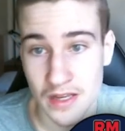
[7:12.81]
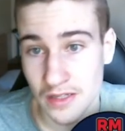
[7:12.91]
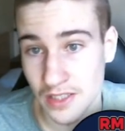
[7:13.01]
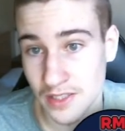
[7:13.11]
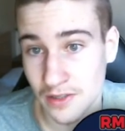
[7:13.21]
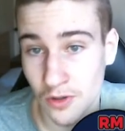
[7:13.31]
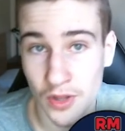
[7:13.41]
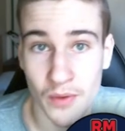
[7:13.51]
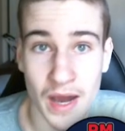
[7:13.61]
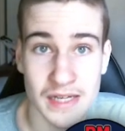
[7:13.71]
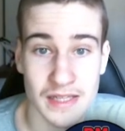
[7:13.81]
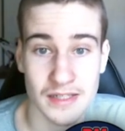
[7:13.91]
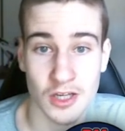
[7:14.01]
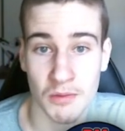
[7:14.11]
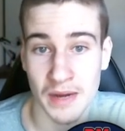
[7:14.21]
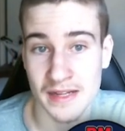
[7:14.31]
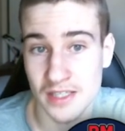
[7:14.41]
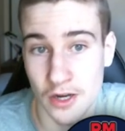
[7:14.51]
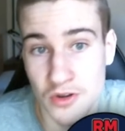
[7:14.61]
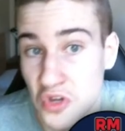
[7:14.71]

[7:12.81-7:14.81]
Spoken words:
just claw their way into the top 8, so